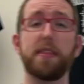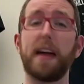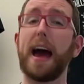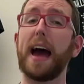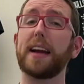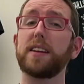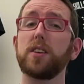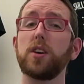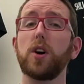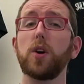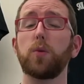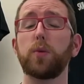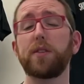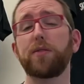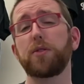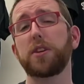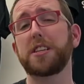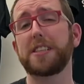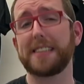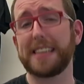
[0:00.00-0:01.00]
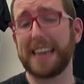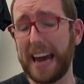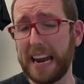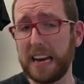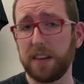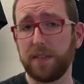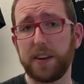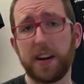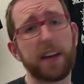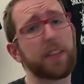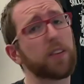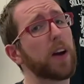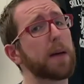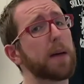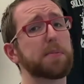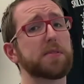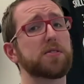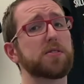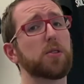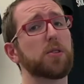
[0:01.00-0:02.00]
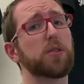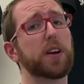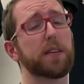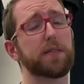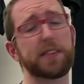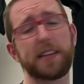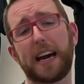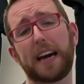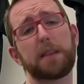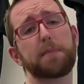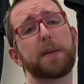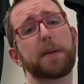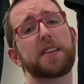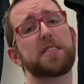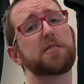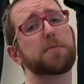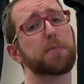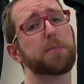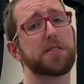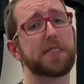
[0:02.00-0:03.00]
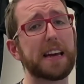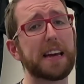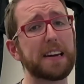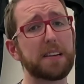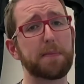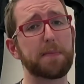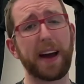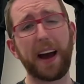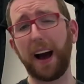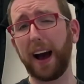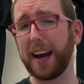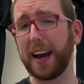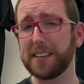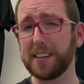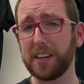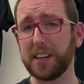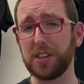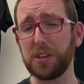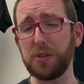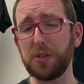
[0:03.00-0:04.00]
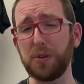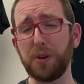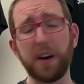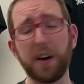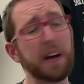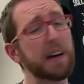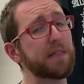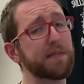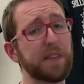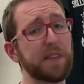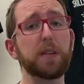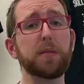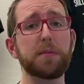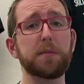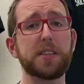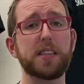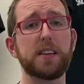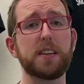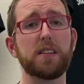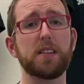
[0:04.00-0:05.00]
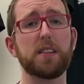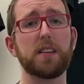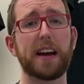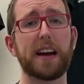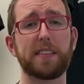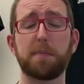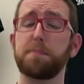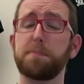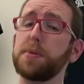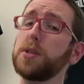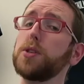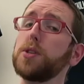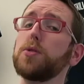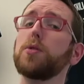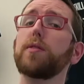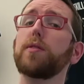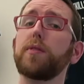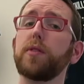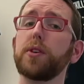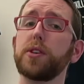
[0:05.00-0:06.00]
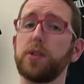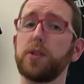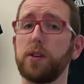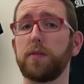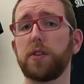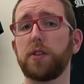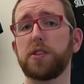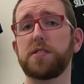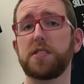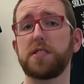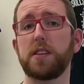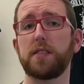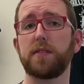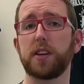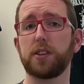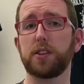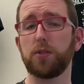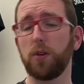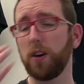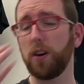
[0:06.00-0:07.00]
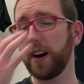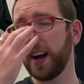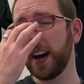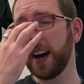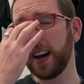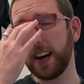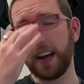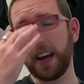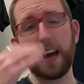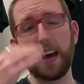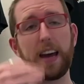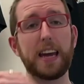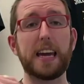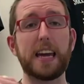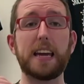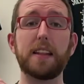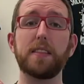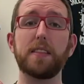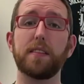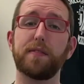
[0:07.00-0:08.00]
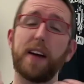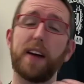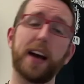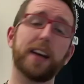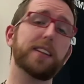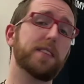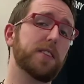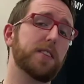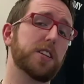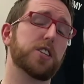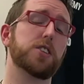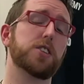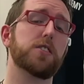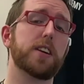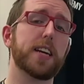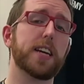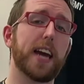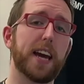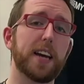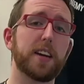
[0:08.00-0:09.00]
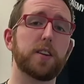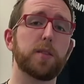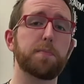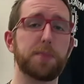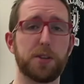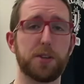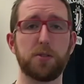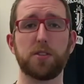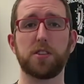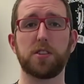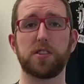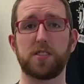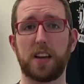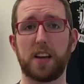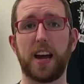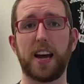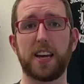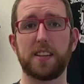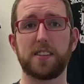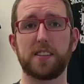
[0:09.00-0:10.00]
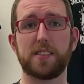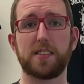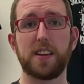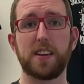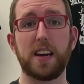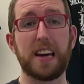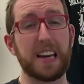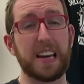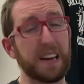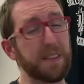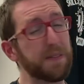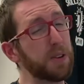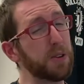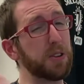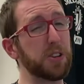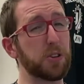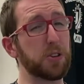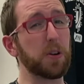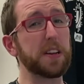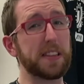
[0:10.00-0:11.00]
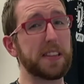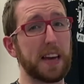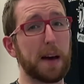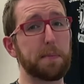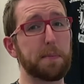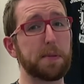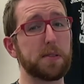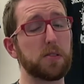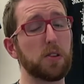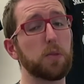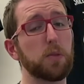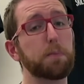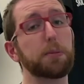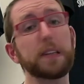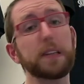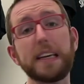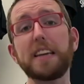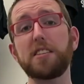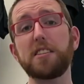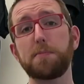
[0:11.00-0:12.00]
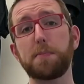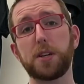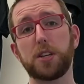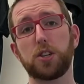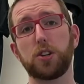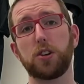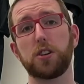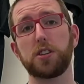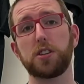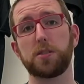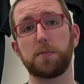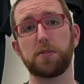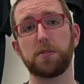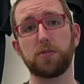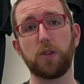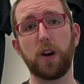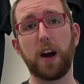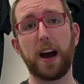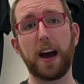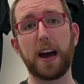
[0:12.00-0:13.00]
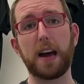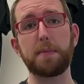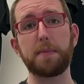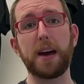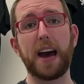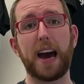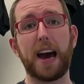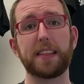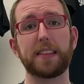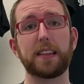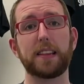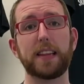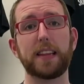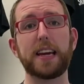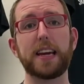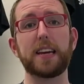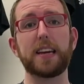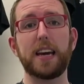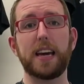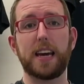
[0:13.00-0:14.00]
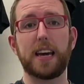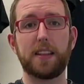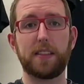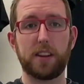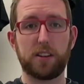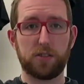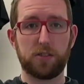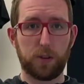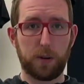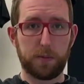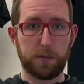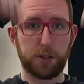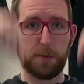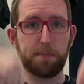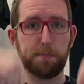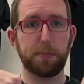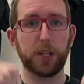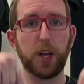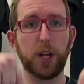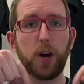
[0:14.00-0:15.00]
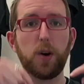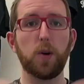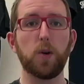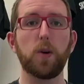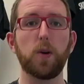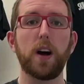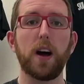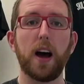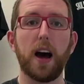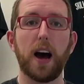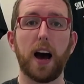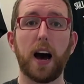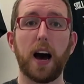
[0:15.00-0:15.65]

with that, we've reached the end of another episode of TechBites presented by HiTechU, filmed here at the beautiful University of Victoria in the Faculty of Engineering and Computer Science. If you enjoyed the episode, please be sure to subscribe at the link in the description below.